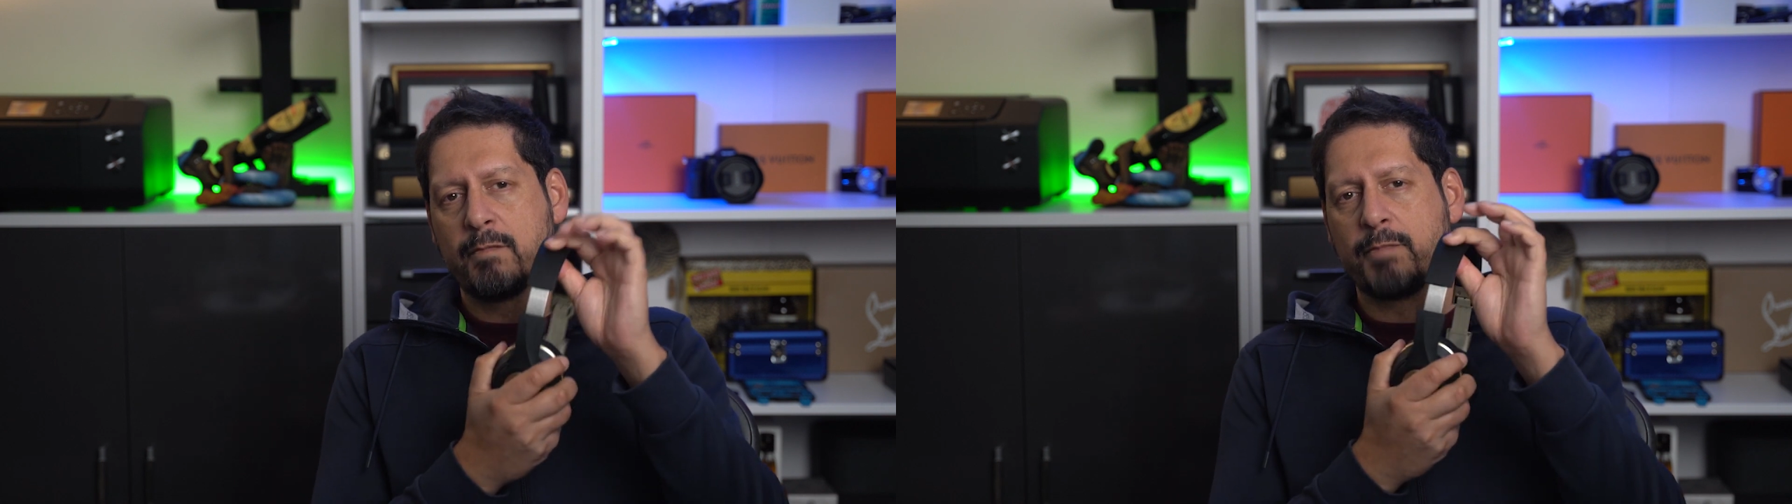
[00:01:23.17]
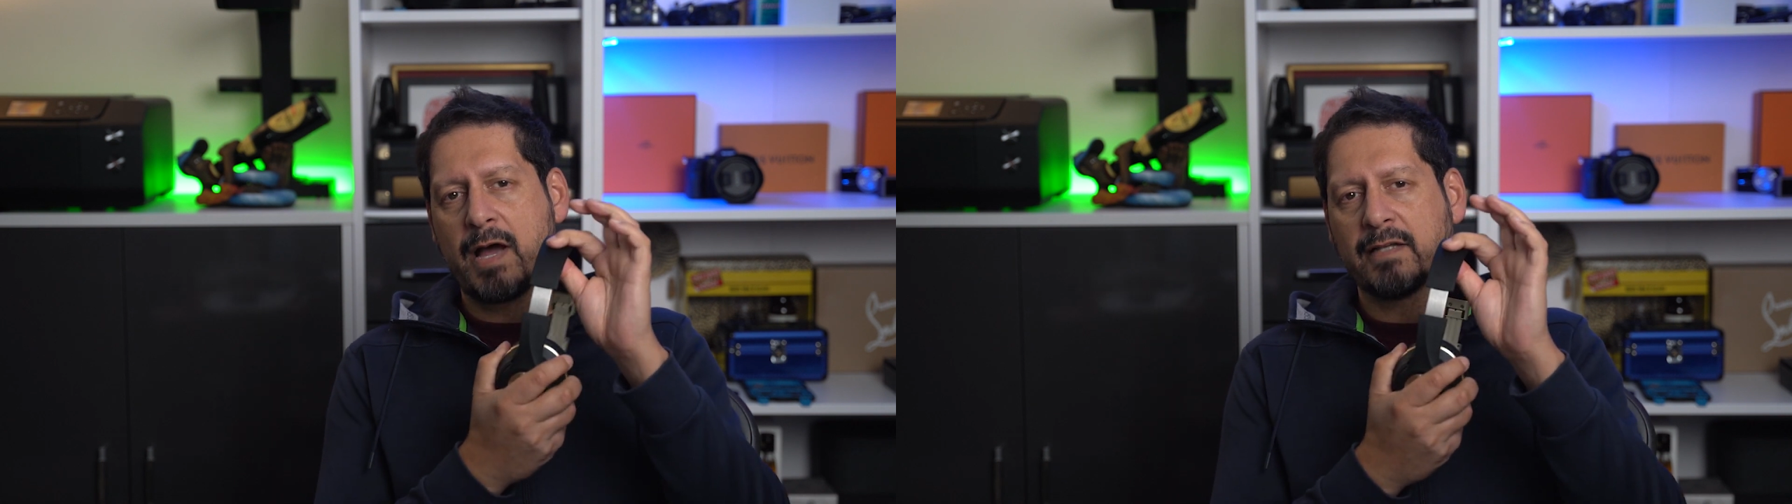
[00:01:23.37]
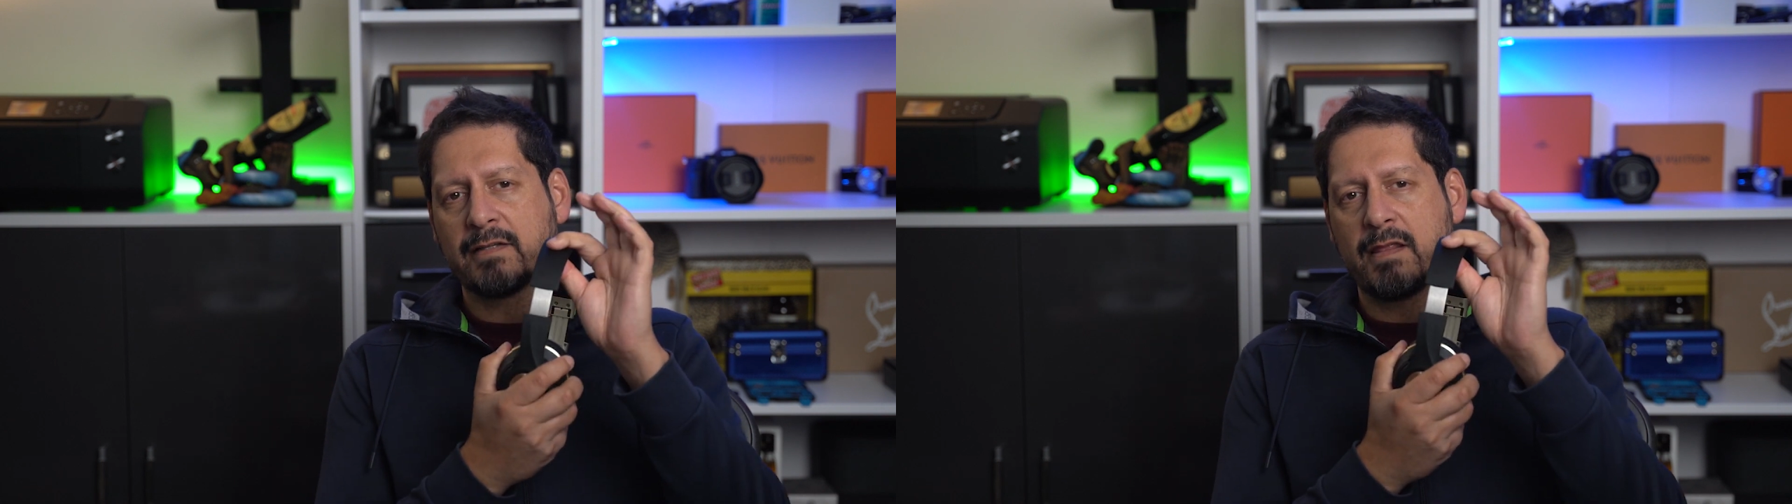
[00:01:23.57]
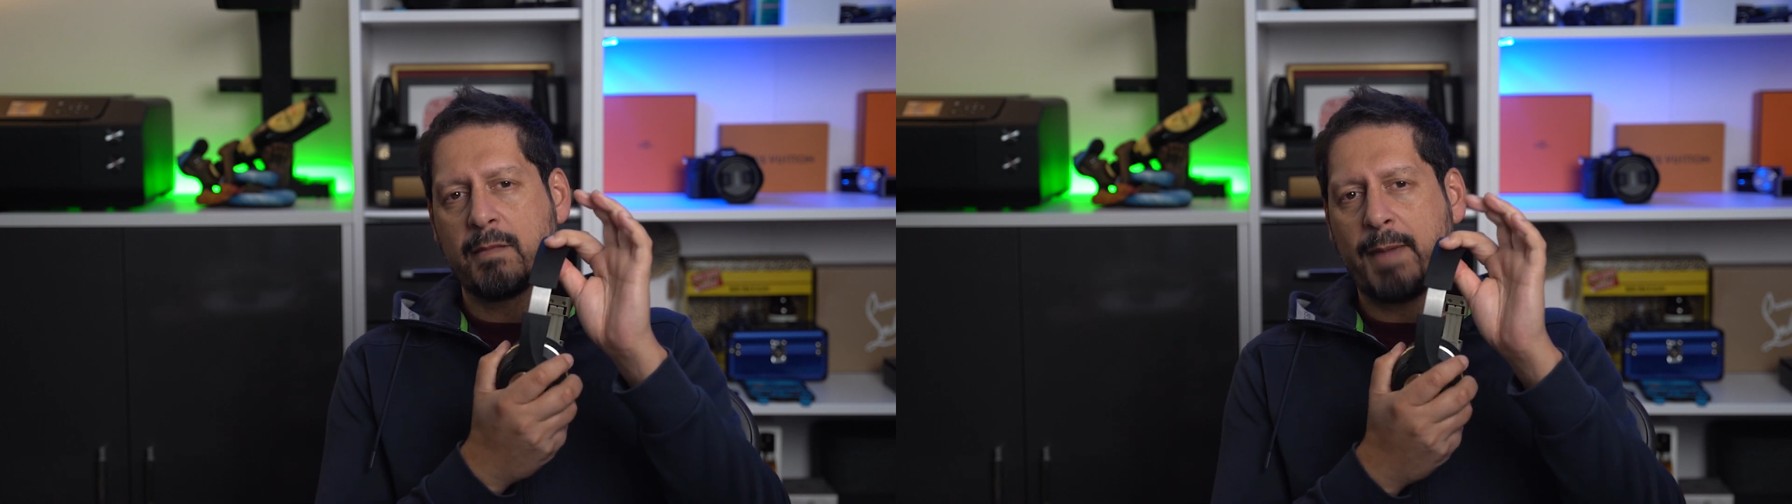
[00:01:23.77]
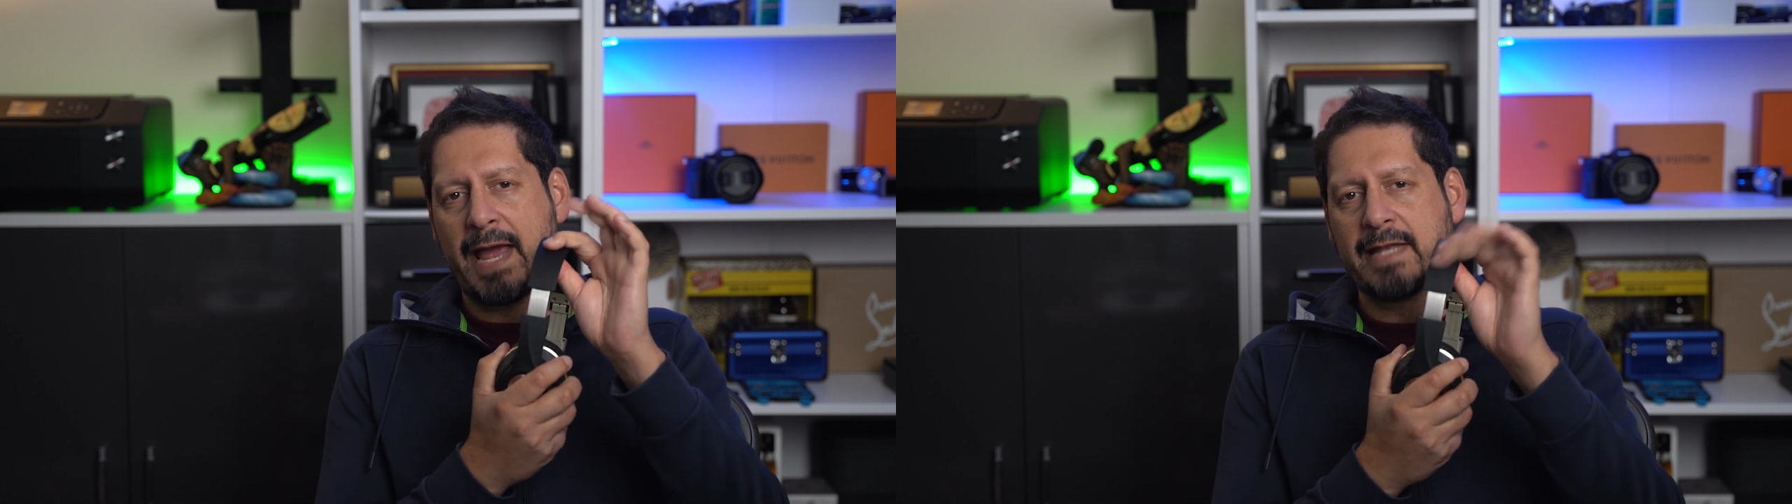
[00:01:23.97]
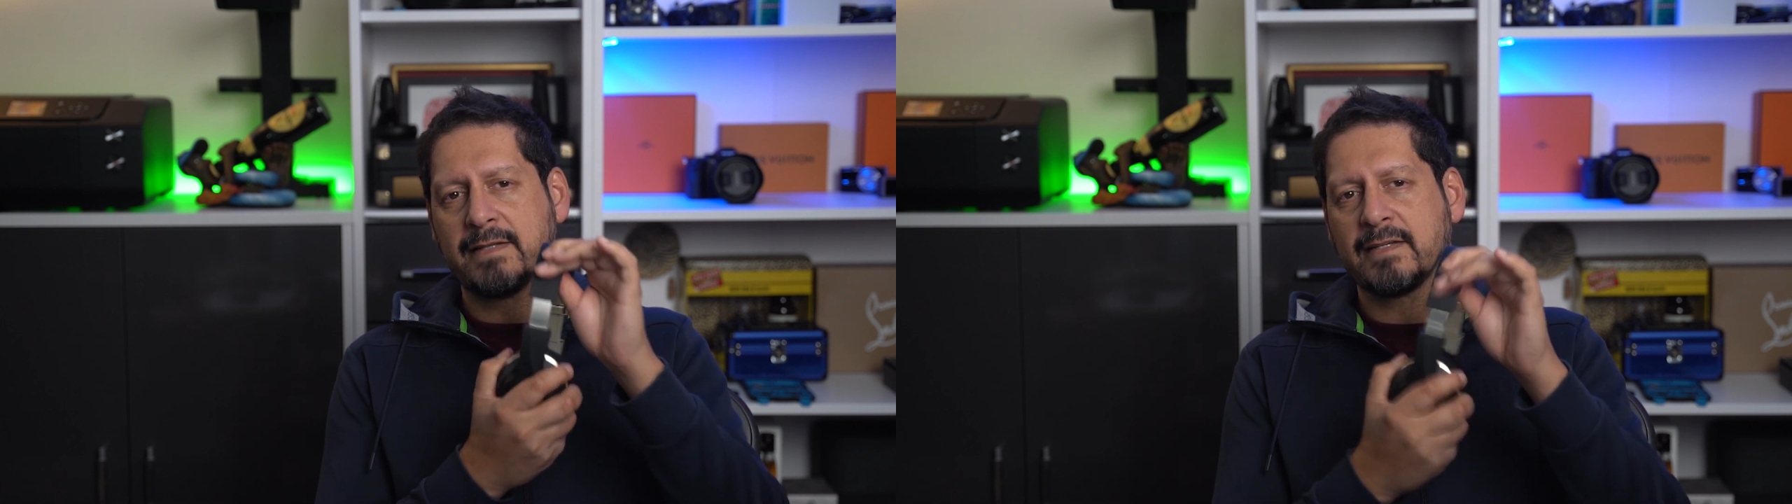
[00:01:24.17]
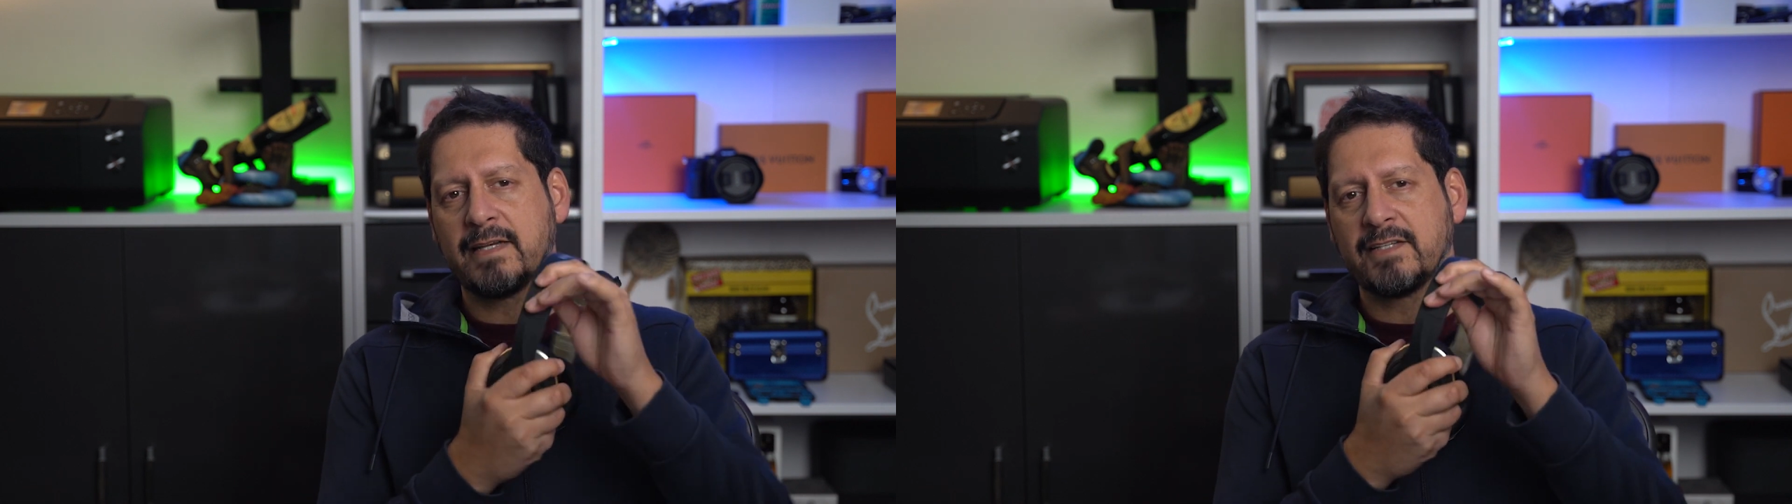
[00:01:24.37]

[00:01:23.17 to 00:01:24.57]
but the band